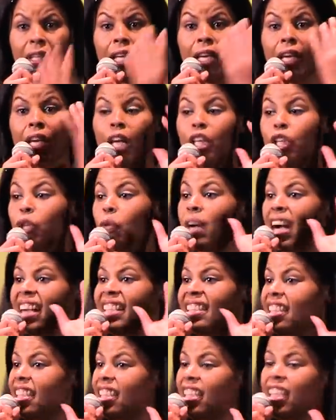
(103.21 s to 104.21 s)
Like, you
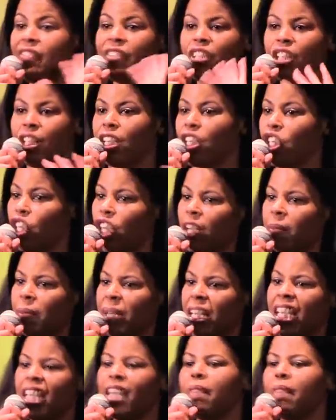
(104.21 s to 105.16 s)
guys can even like check me,